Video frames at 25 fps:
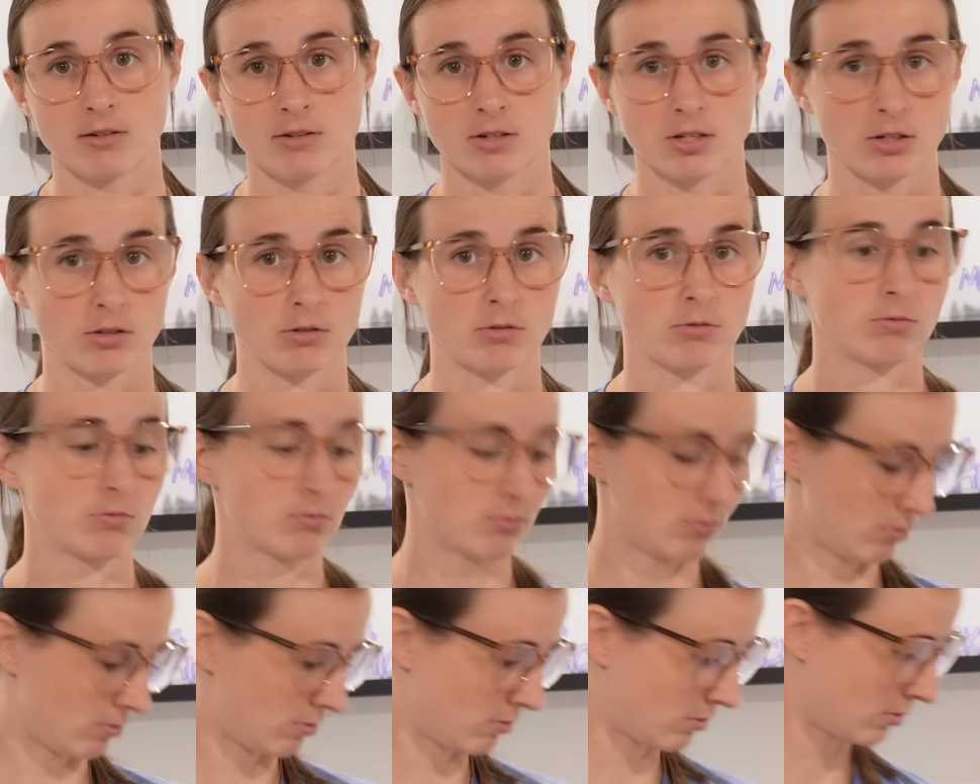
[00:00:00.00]
So
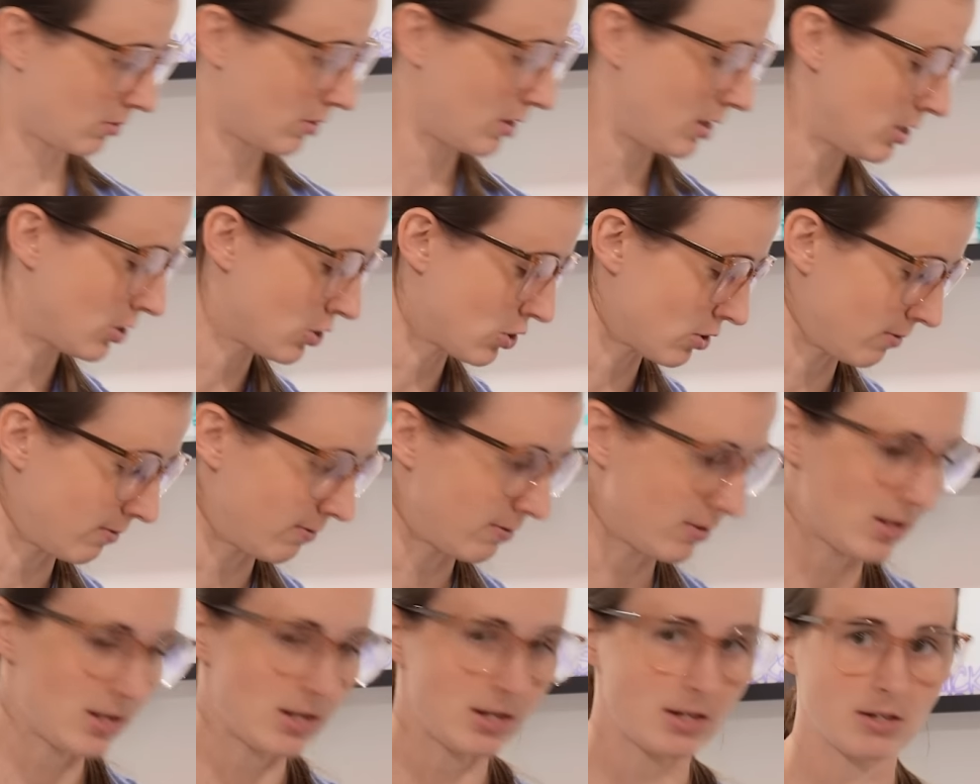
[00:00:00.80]
each
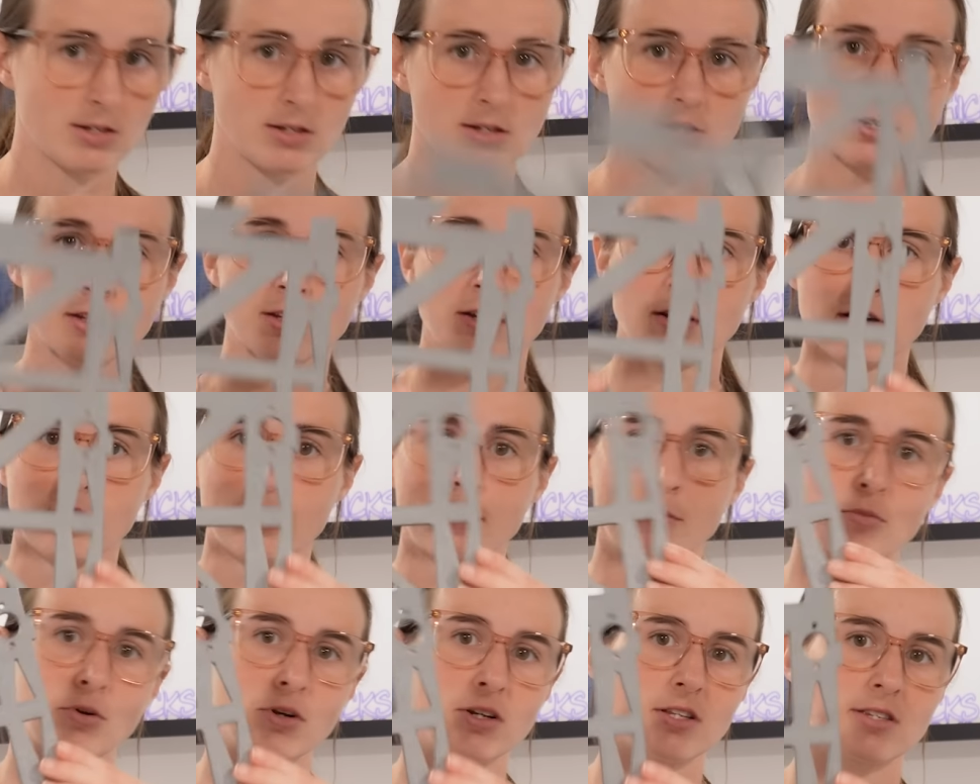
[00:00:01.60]
of these
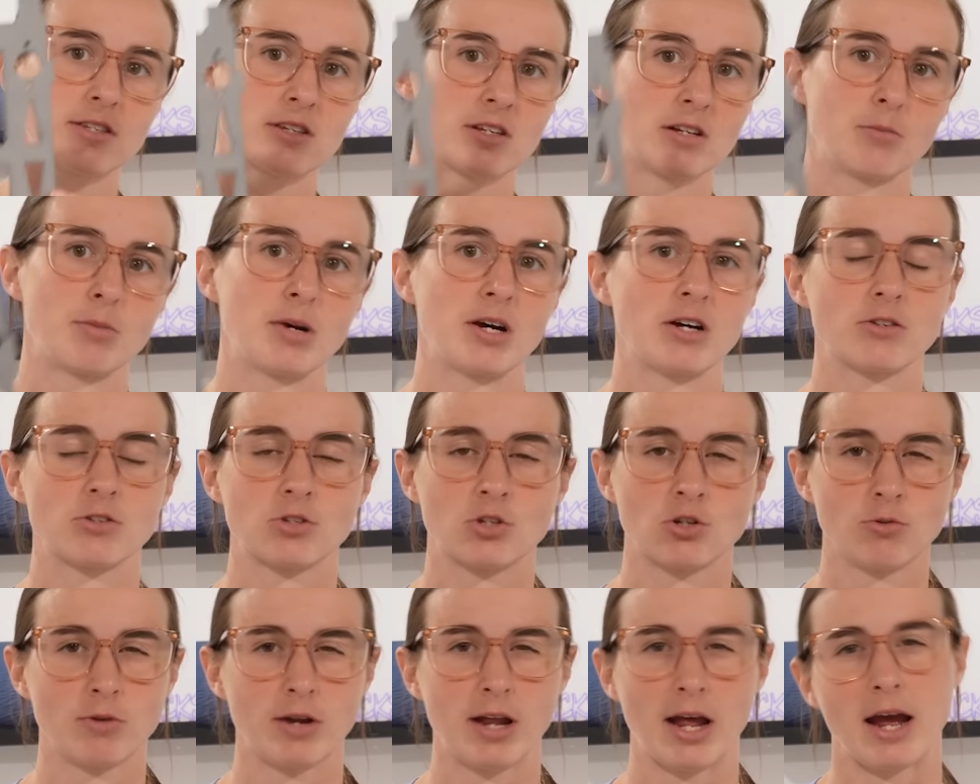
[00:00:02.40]
prints in about
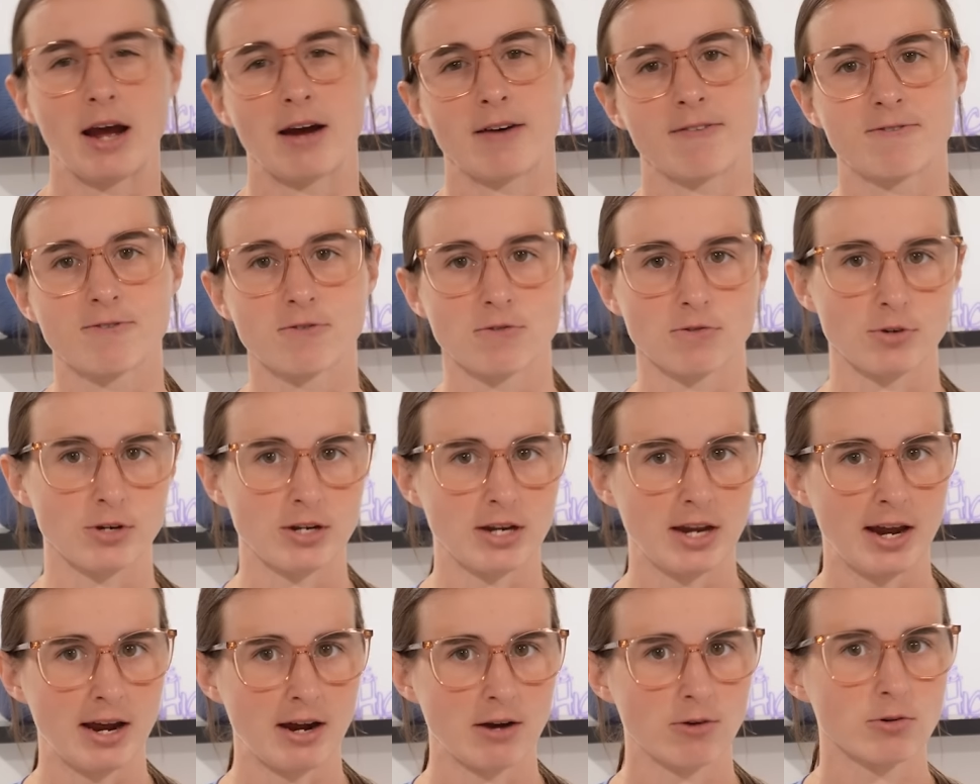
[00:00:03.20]
2.5 to
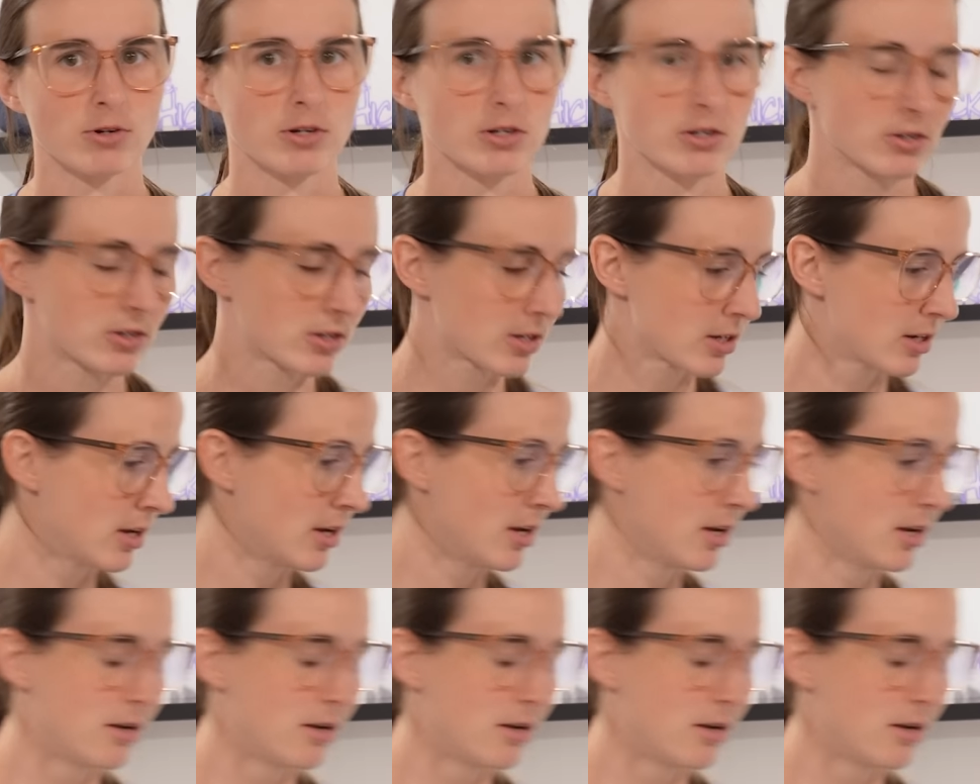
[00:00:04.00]
3 hours.